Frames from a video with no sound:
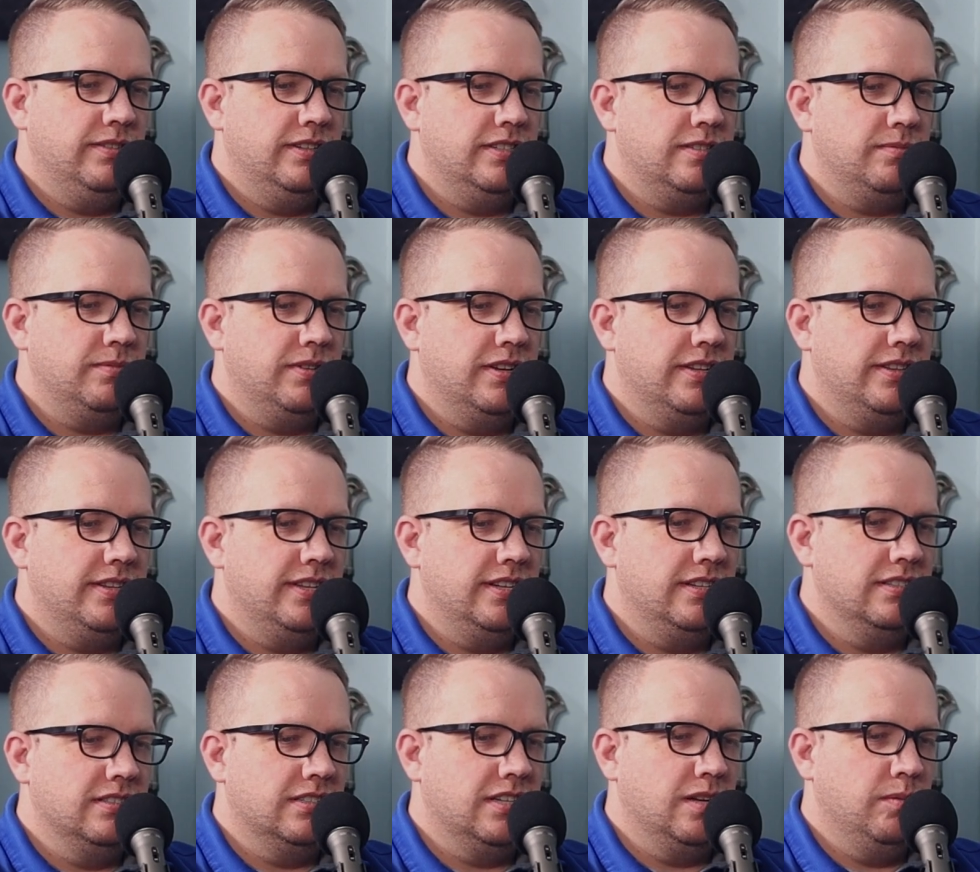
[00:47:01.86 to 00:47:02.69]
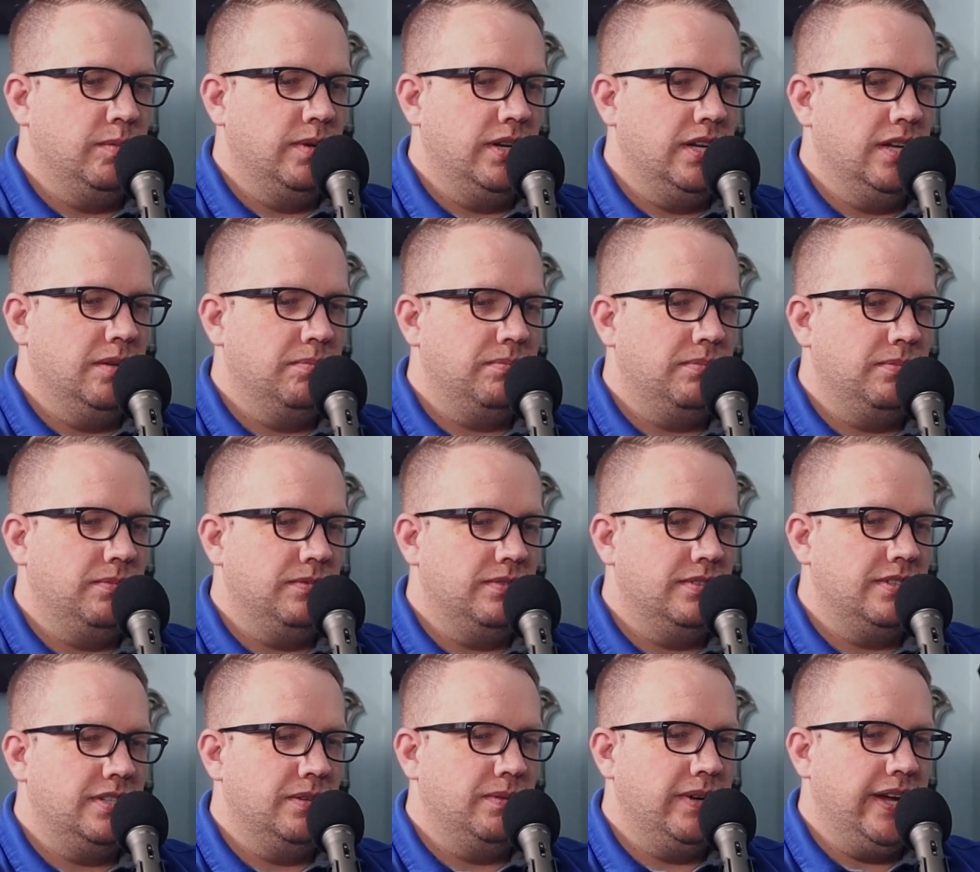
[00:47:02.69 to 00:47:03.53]
some good things coming up.
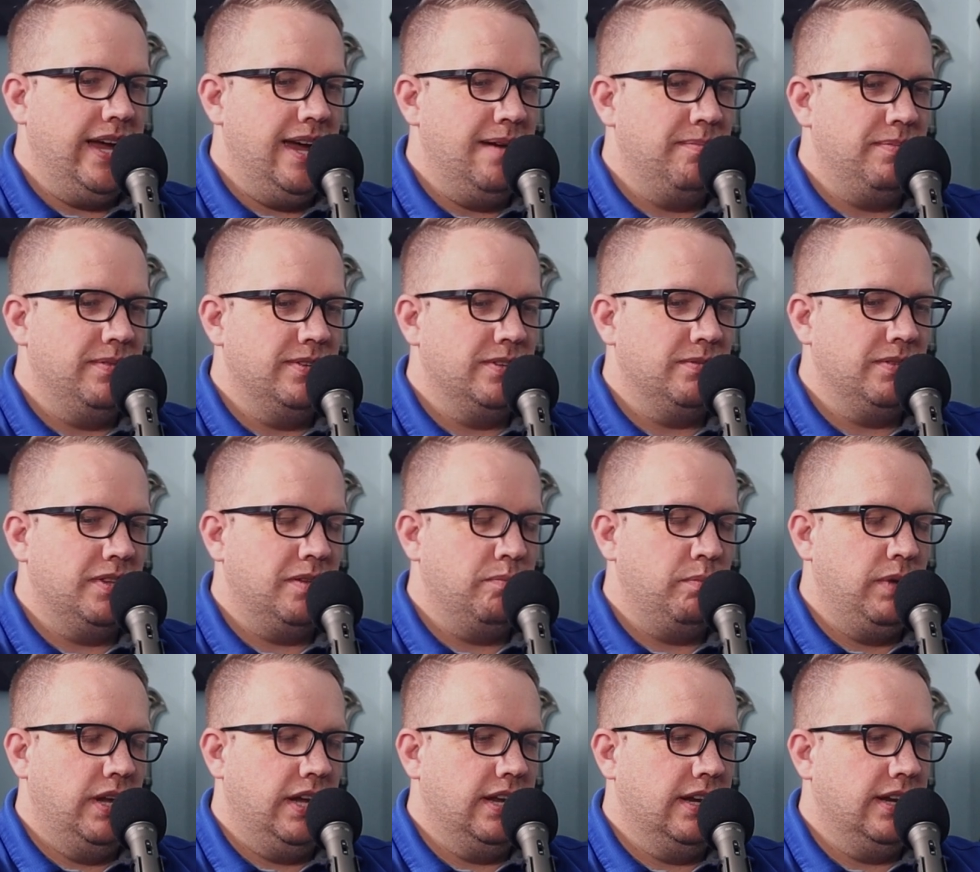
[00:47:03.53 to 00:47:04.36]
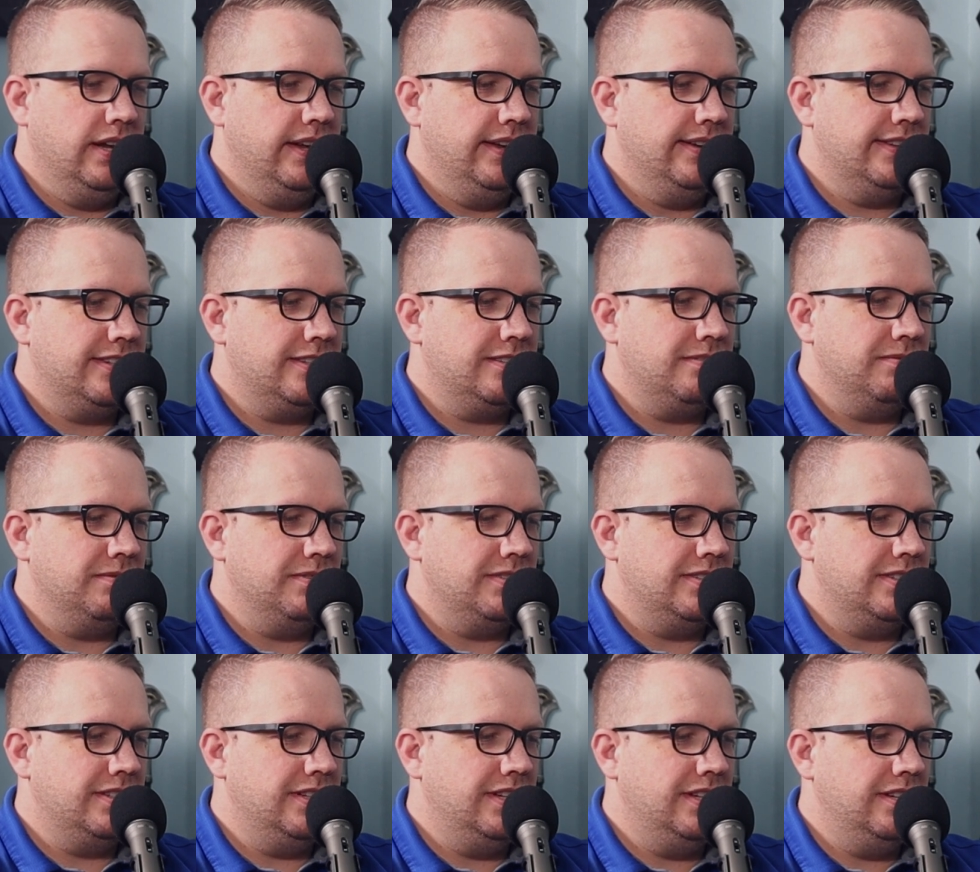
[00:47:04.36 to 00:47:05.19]
We'll see what happens with the Beaconites. We'll
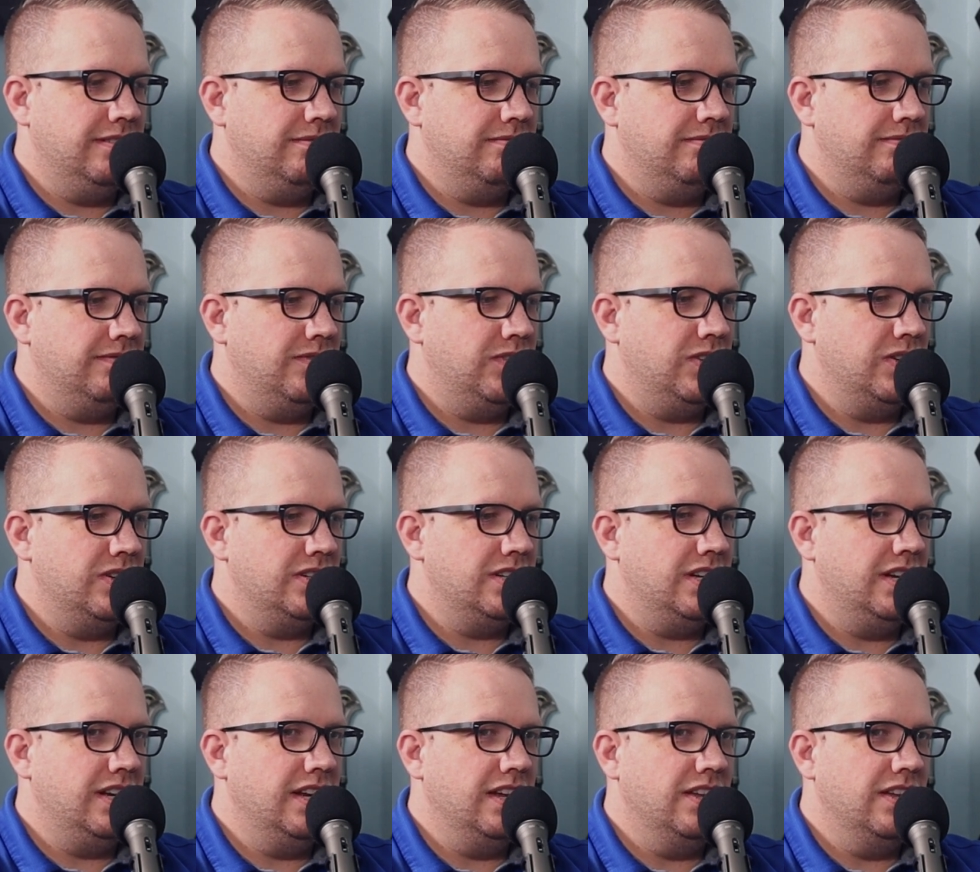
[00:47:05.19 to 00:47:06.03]
see if